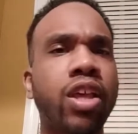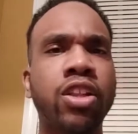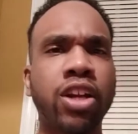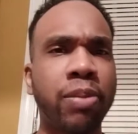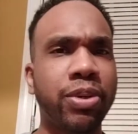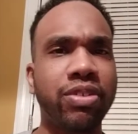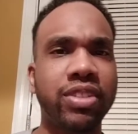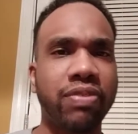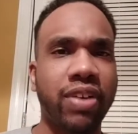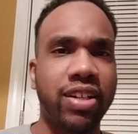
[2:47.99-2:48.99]
a couple
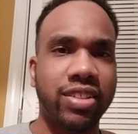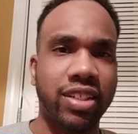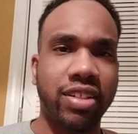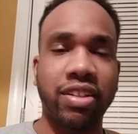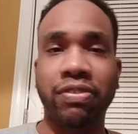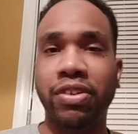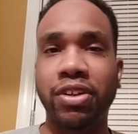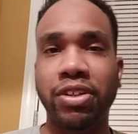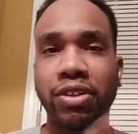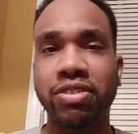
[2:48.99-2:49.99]
UFC fighters in there. If
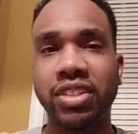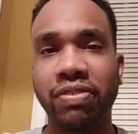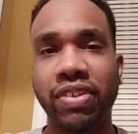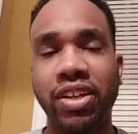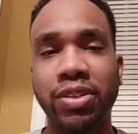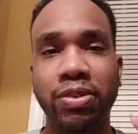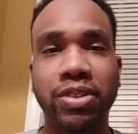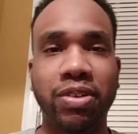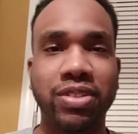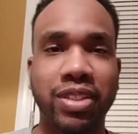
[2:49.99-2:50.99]
you're a UFC fan, you will
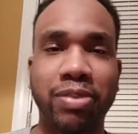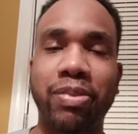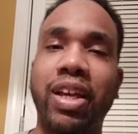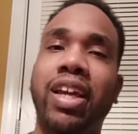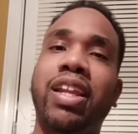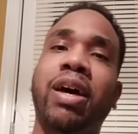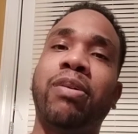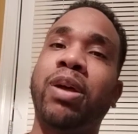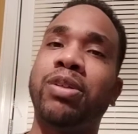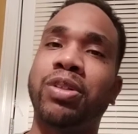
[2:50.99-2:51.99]
notice them. And
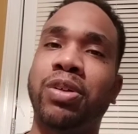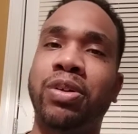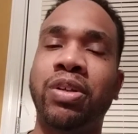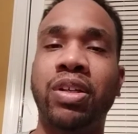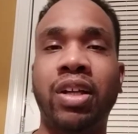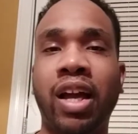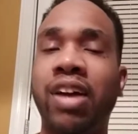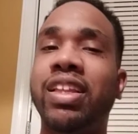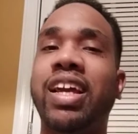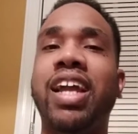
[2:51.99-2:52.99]
I'm not sure
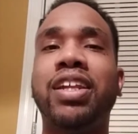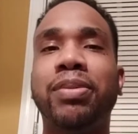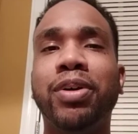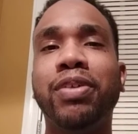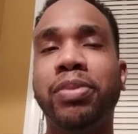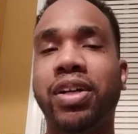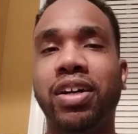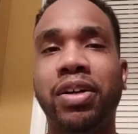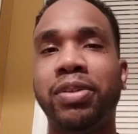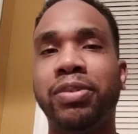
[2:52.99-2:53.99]
how they got in the movie,
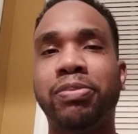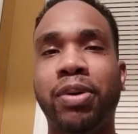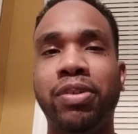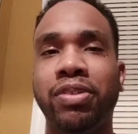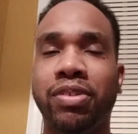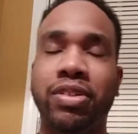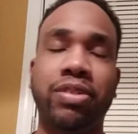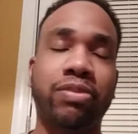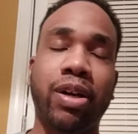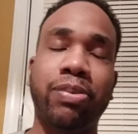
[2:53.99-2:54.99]
because both or
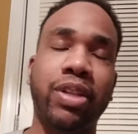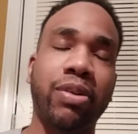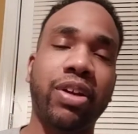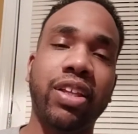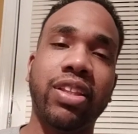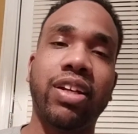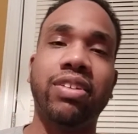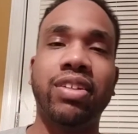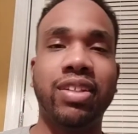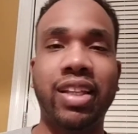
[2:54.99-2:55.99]
the couple that were in
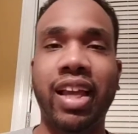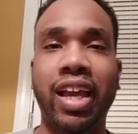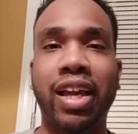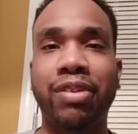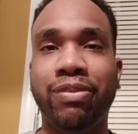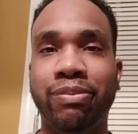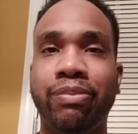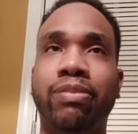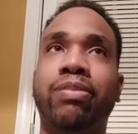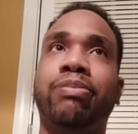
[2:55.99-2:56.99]
there, they had
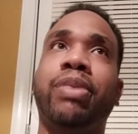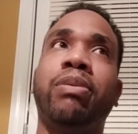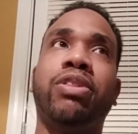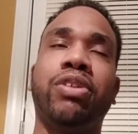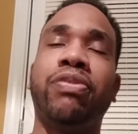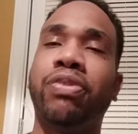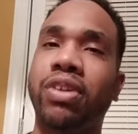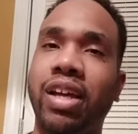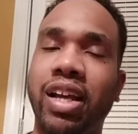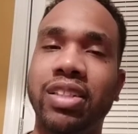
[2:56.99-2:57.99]
maybe 3 or
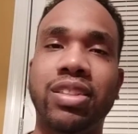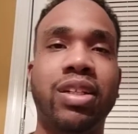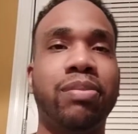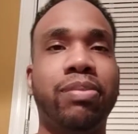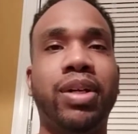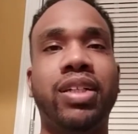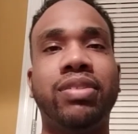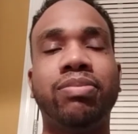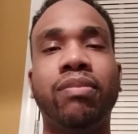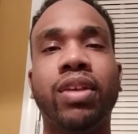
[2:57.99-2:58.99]
4 lines,
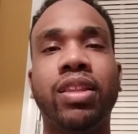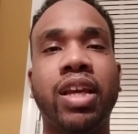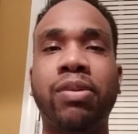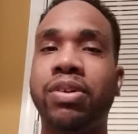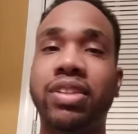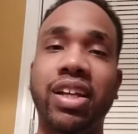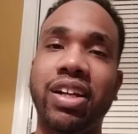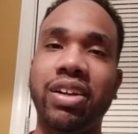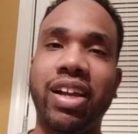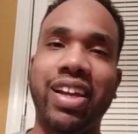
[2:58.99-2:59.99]
but they were
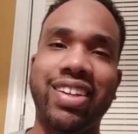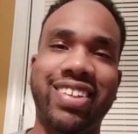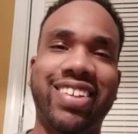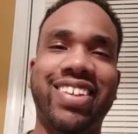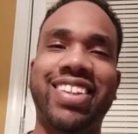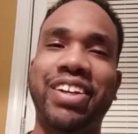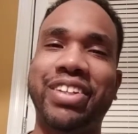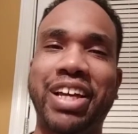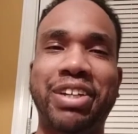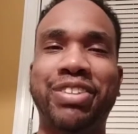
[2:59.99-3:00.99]
there, and they were